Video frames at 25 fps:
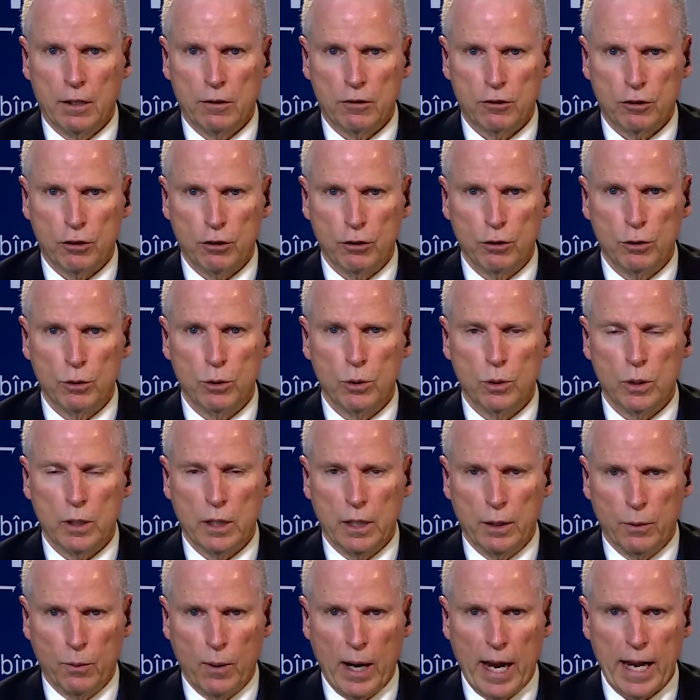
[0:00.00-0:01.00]
to
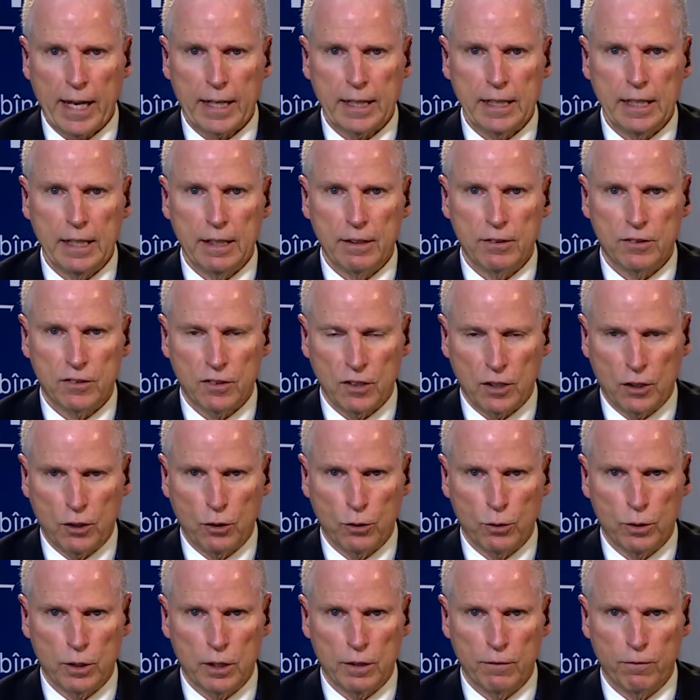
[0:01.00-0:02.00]
Iraqi
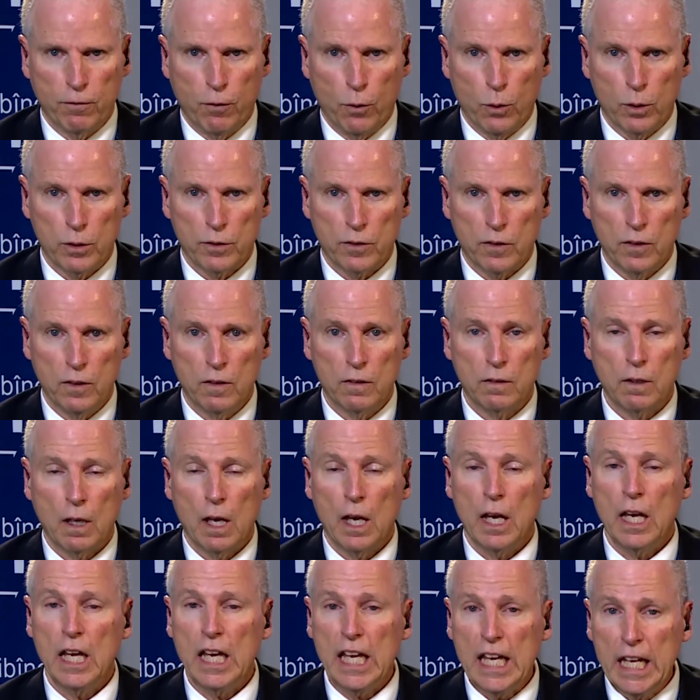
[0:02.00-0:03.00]
security forces,
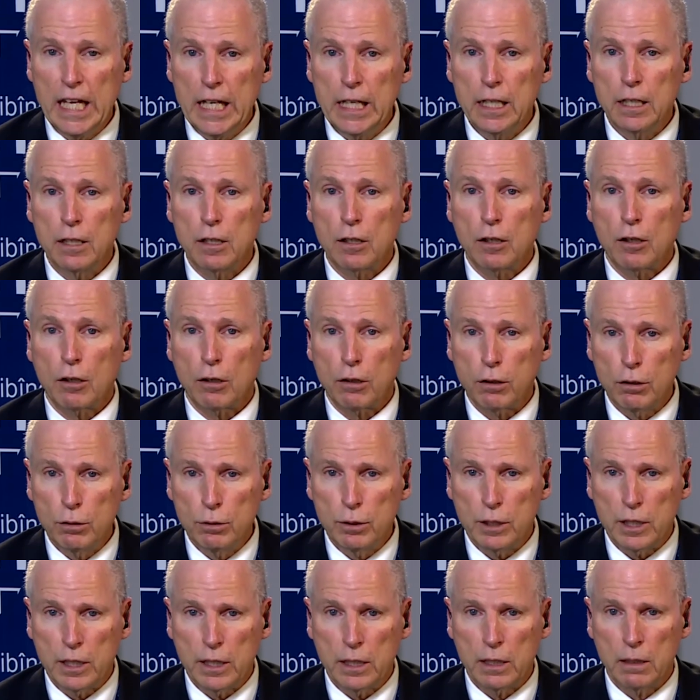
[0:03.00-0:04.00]

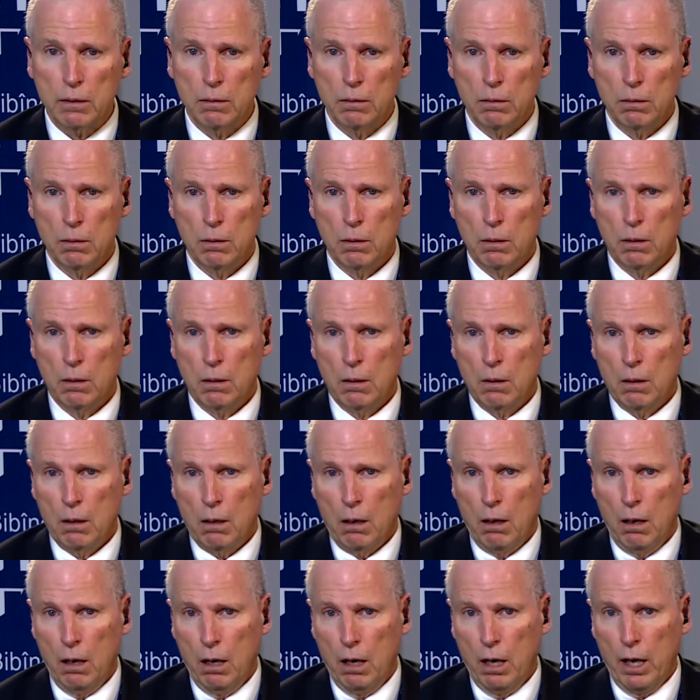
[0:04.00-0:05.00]
including
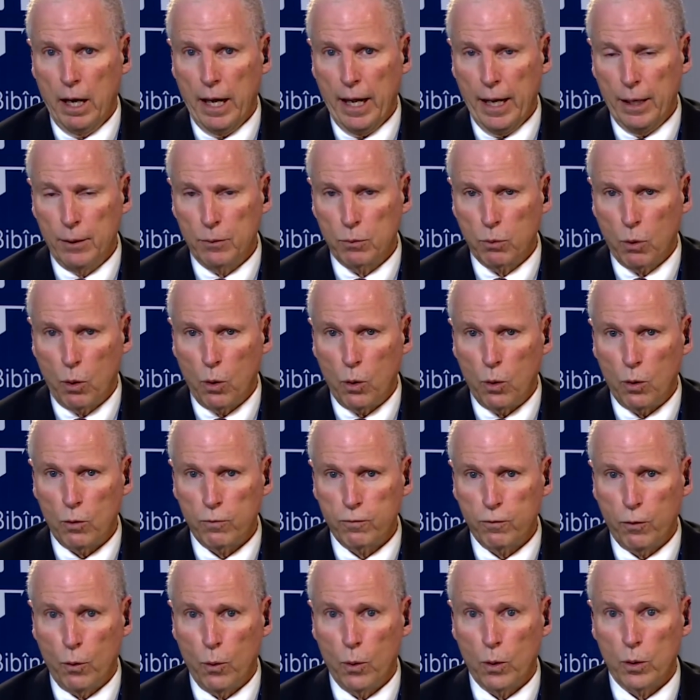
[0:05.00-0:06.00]
a role
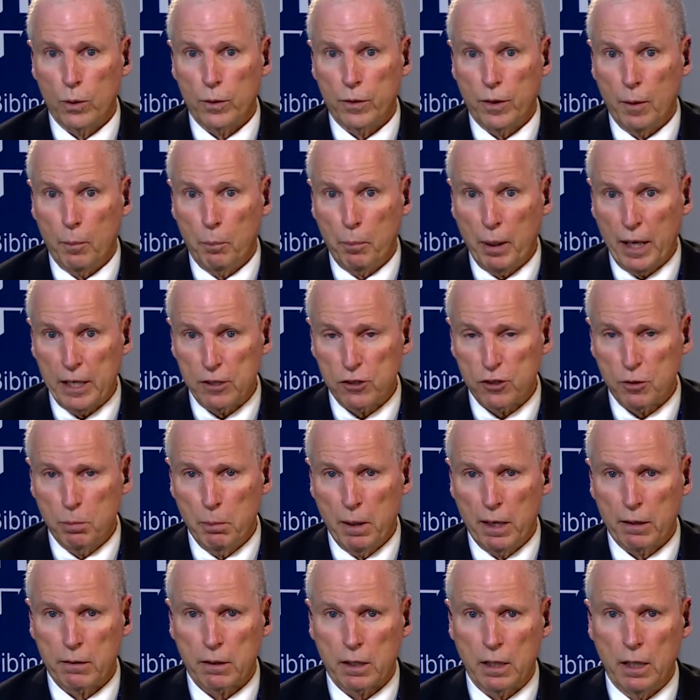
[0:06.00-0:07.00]
for the
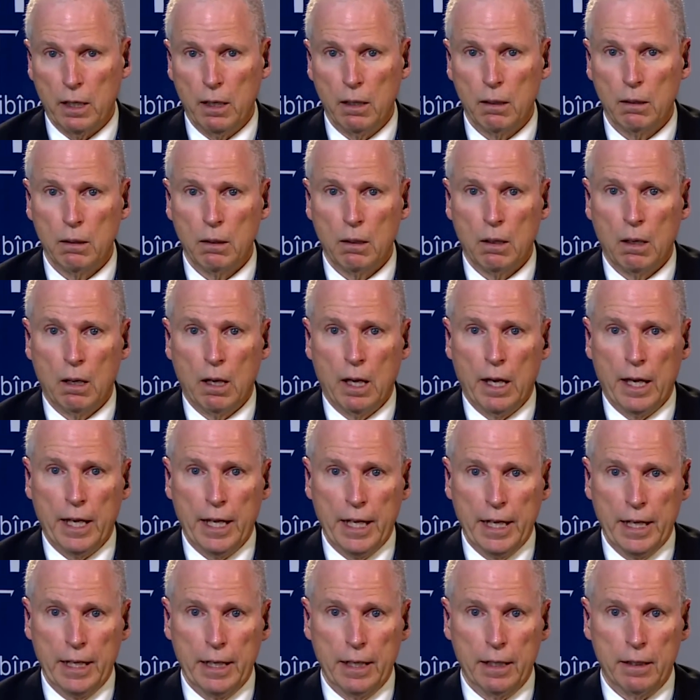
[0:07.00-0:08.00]
Peshmerga
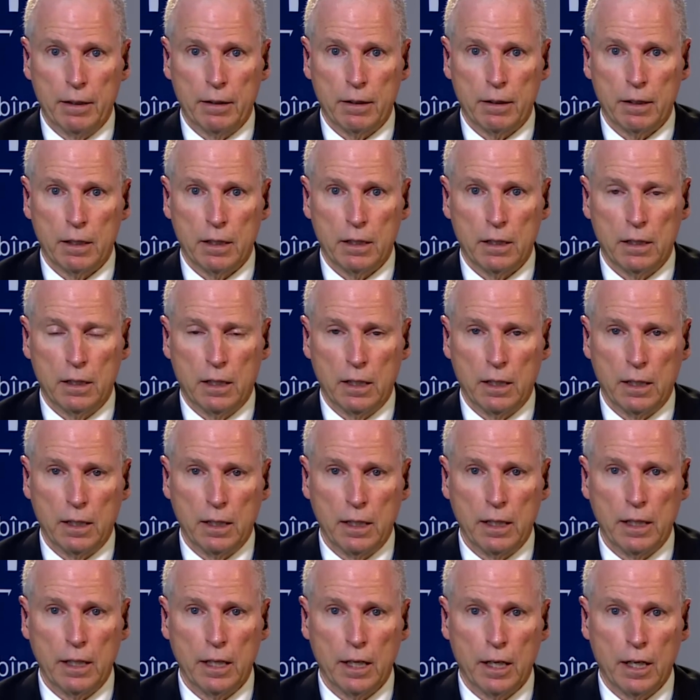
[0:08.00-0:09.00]
in
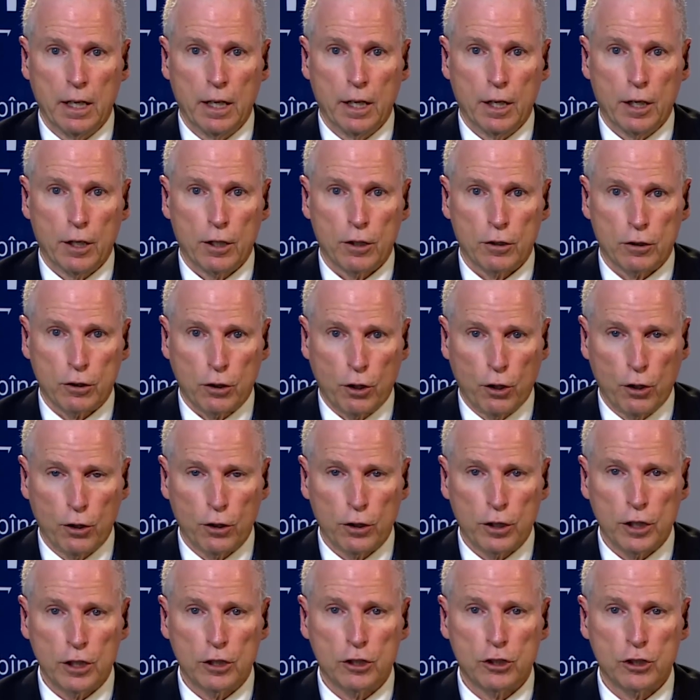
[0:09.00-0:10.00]
the
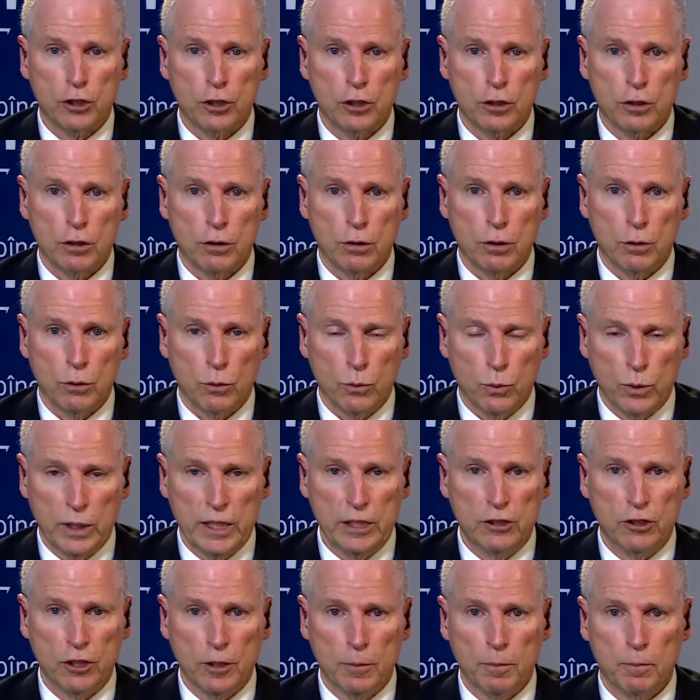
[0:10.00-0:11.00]
Kurdish
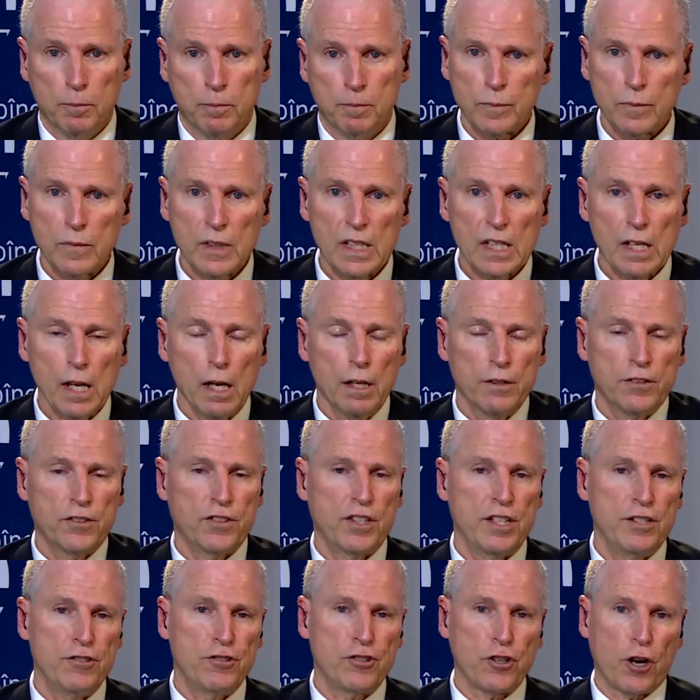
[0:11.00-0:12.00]
region.
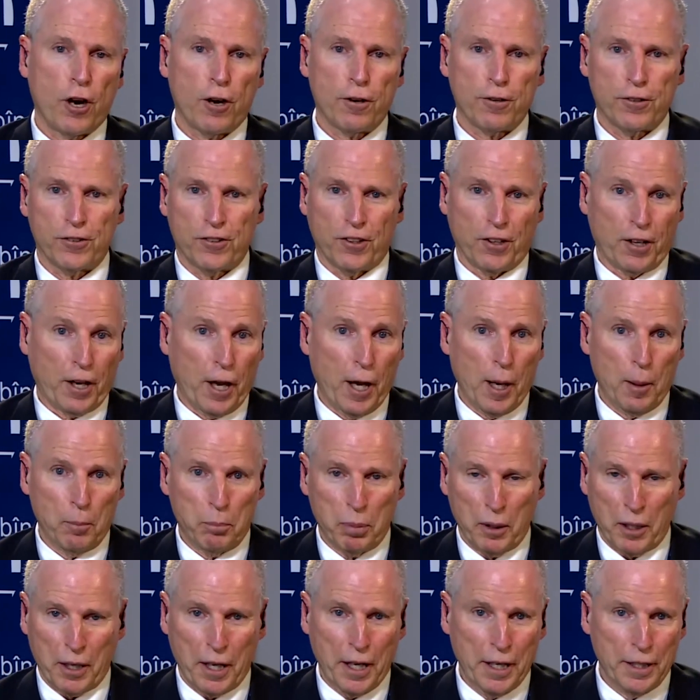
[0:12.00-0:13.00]
Sinjar is a
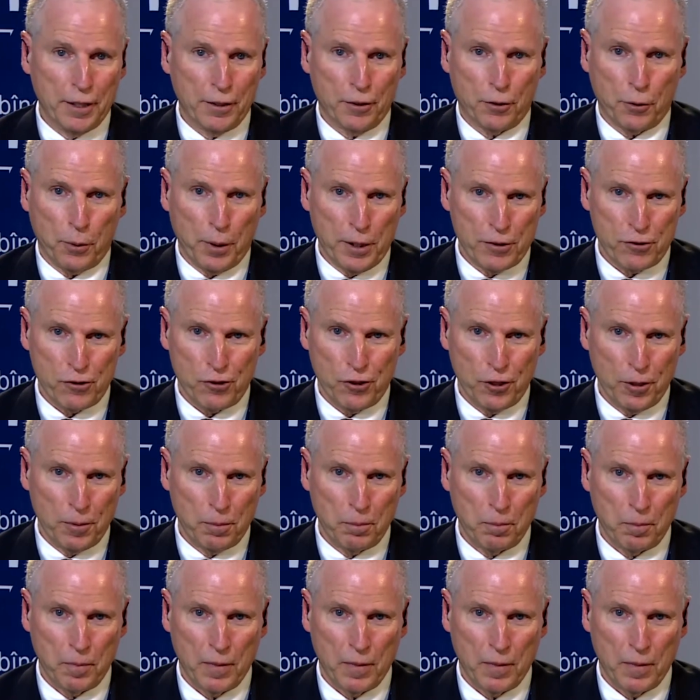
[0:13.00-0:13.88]
complicated question.